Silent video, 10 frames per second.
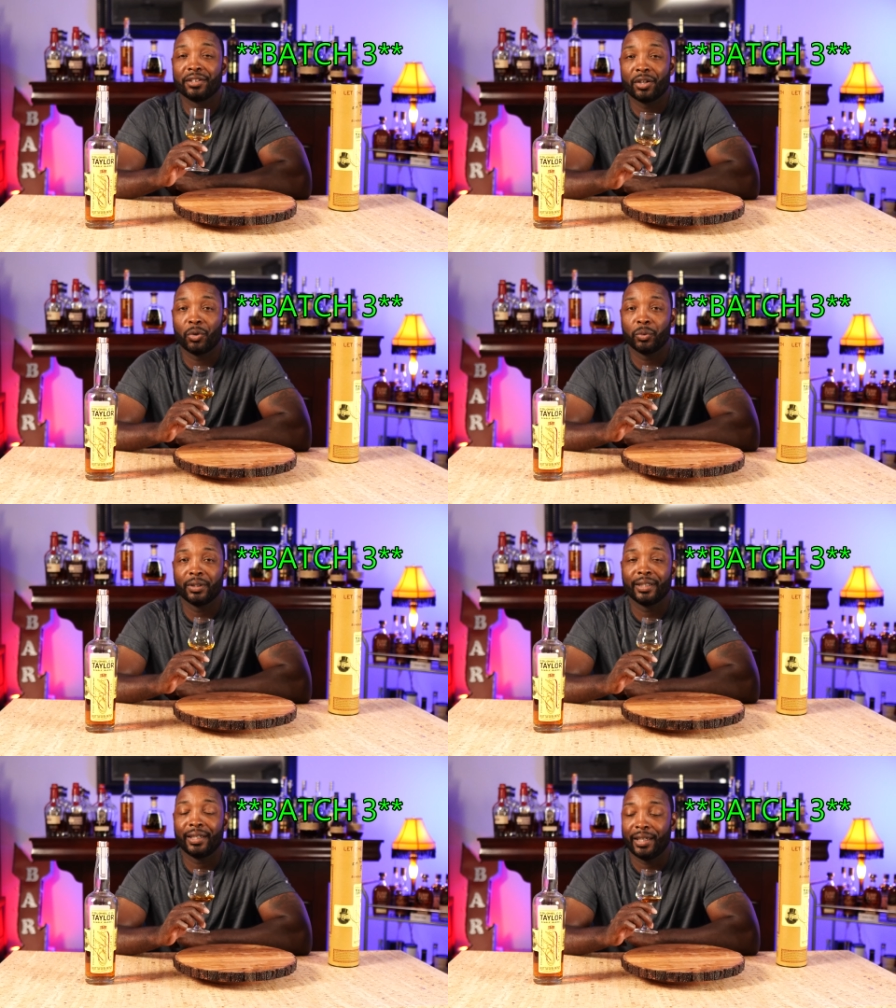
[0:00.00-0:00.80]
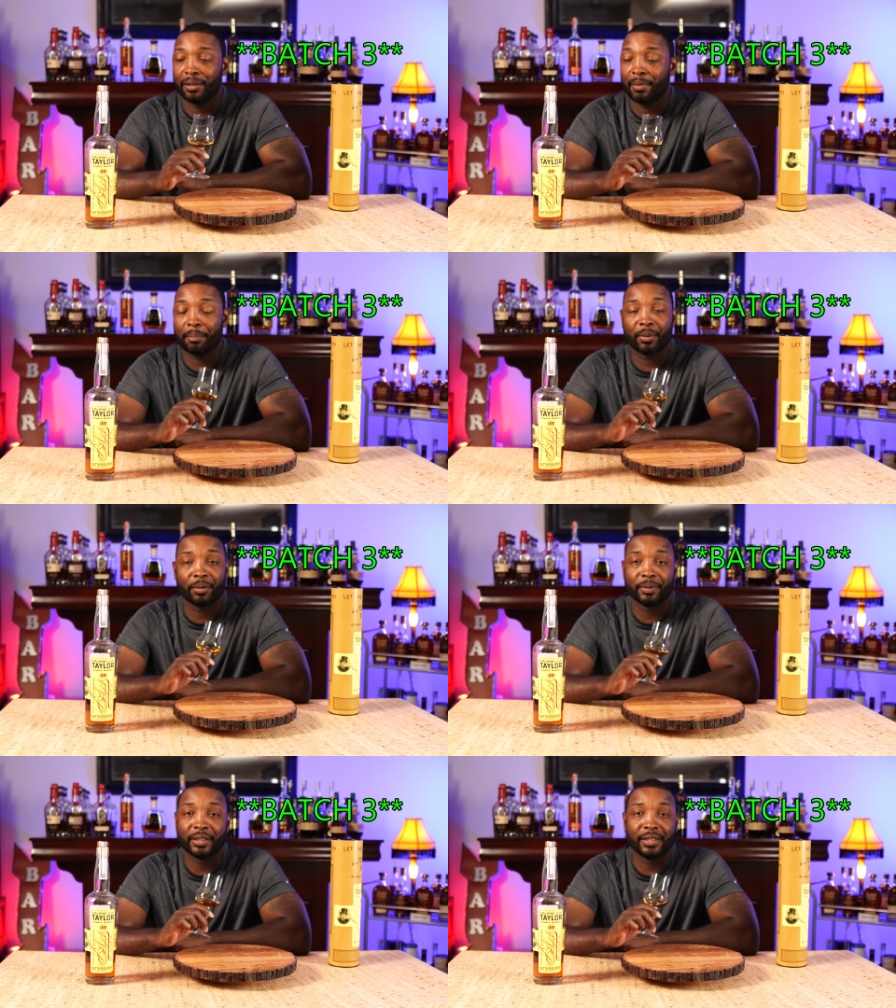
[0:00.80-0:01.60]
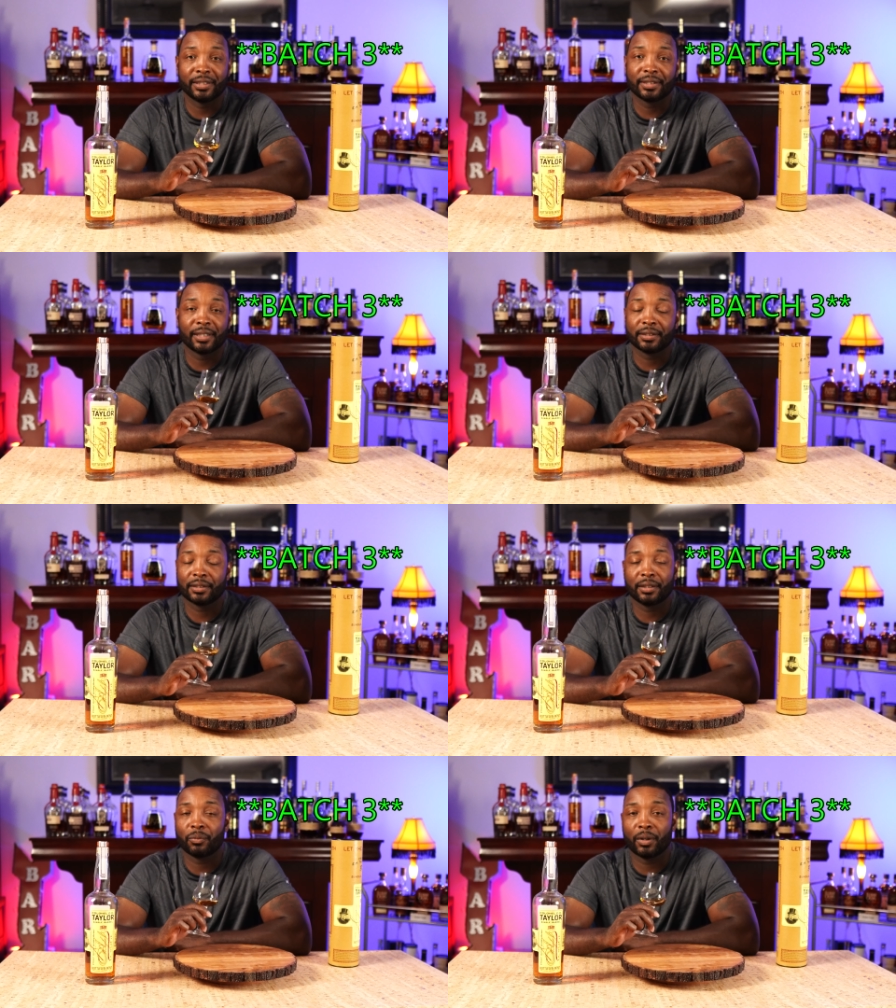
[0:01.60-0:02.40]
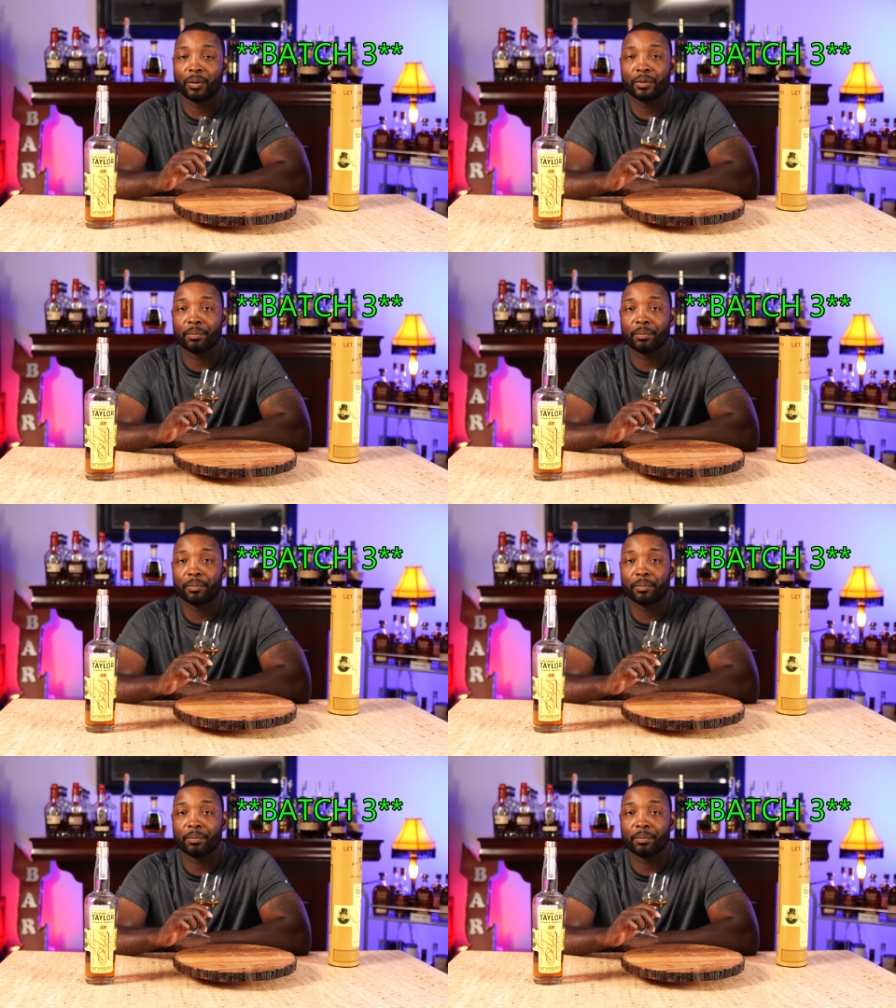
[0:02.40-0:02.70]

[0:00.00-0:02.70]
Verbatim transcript: note in my bourbon. It just doesn't sit well.